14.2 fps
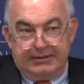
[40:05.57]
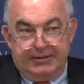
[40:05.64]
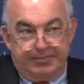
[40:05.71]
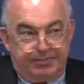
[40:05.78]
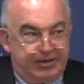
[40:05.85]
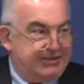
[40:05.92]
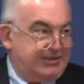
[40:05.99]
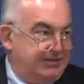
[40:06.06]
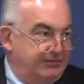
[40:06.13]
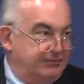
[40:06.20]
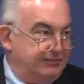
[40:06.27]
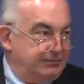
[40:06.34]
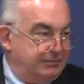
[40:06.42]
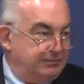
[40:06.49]
impressive,
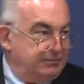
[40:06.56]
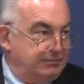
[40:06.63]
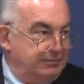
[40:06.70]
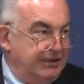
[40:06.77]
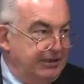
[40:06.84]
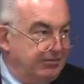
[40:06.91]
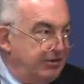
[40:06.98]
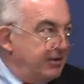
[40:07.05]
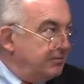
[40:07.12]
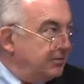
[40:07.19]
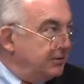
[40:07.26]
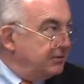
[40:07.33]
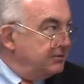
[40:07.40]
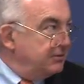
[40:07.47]

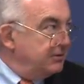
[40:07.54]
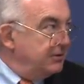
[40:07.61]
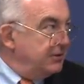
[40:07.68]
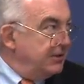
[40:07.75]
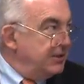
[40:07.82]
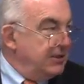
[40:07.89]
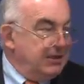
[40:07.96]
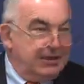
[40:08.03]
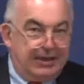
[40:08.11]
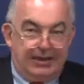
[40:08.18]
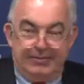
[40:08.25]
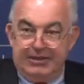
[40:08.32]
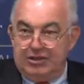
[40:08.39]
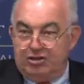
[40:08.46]
incredible.
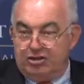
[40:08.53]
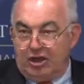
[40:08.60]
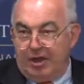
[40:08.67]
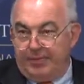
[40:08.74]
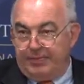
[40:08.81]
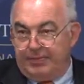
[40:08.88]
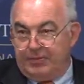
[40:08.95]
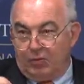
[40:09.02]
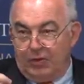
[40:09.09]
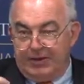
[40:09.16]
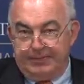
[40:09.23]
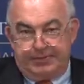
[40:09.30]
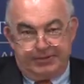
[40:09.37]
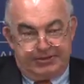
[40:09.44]
I mean, the top
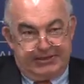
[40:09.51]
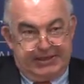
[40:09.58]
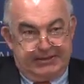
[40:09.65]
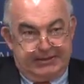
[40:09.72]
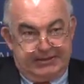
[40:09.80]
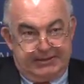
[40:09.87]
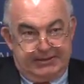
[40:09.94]
1%